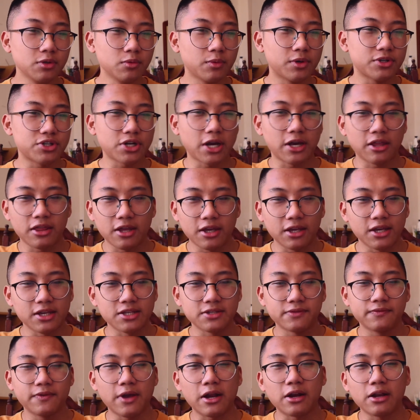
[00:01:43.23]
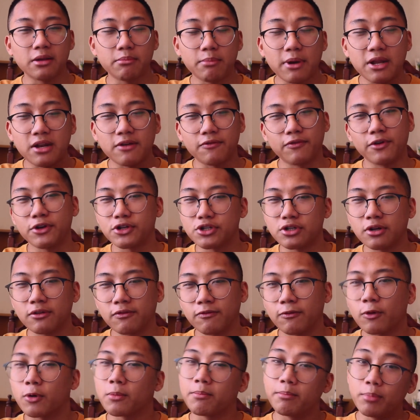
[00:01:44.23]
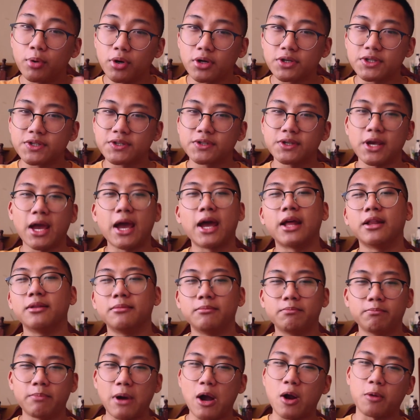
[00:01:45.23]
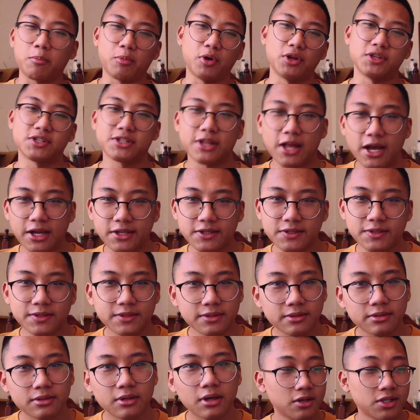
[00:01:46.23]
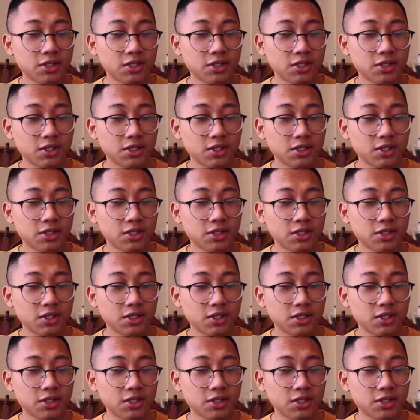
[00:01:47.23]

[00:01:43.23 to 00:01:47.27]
which I think is very beneficial for books and PowerPoint slides.